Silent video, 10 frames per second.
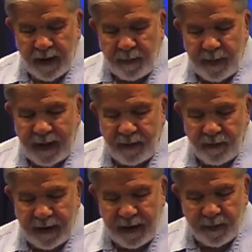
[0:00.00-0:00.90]
a man
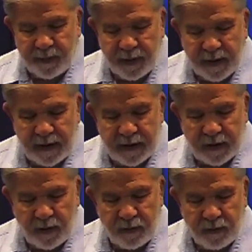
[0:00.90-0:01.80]
reading a book in his
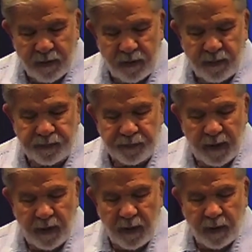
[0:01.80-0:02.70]
own room,
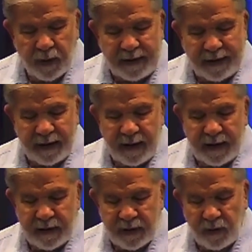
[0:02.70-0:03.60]
or digging
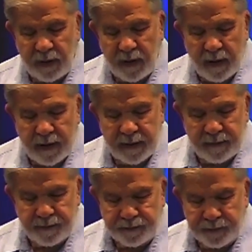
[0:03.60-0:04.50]
in his own
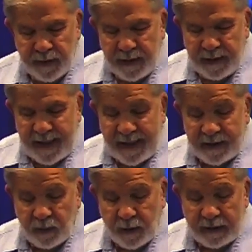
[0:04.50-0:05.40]
garden. That
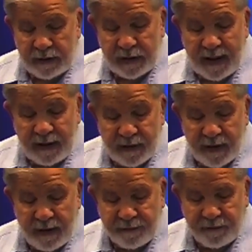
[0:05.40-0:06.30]
is what the state is
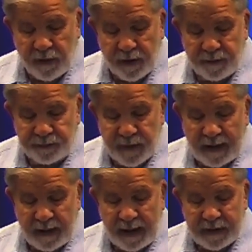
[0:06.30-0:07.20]
there for.
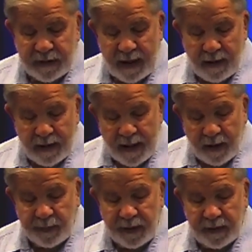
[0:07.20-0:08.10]
And unless they are
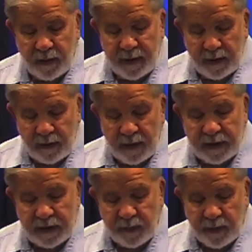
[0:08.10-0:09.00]
helping to
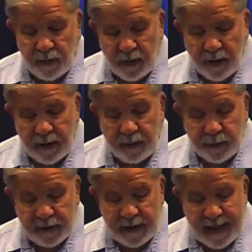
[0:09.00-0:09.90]
increase and prolong and
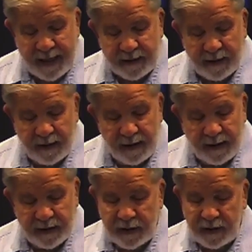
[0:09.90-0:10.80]
protect
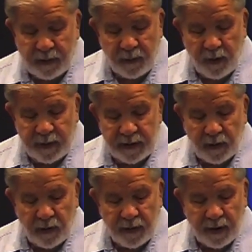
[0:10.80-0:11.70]
such moments,
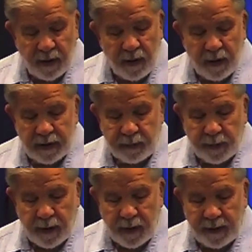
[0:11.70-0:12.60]
all the laws,
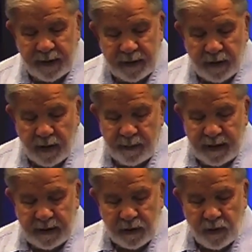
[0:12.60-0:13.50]
parliaments,
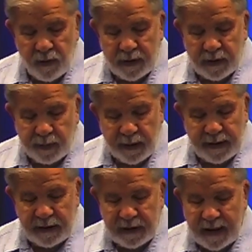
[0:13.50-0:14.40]
armies, courts,
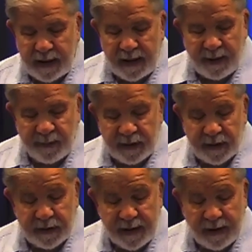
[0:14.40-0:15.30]
police, economics,
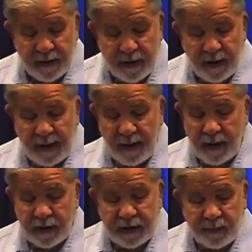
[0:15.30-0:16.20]
etc.,
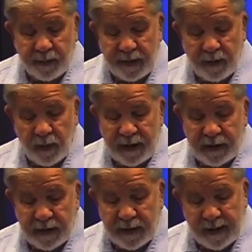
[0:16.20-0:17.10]
are simply a
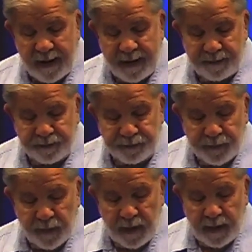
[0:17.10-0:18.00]
waste of time.
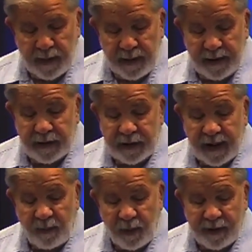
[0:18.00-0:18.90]
In the
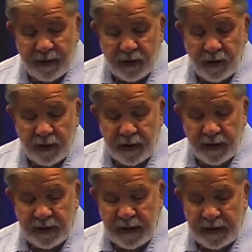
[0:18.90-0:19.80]
same way, the church
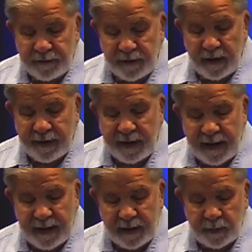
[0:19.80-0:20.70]
exists for
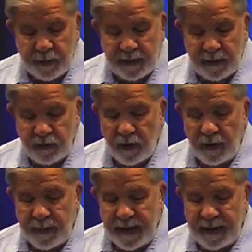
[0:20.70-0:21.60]
nothing else but to
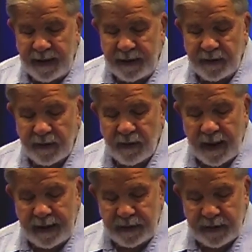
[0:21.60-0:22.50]
draw men into
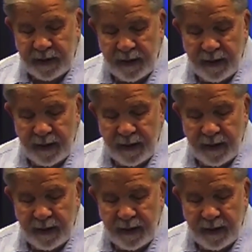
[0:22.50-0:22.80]
Christ,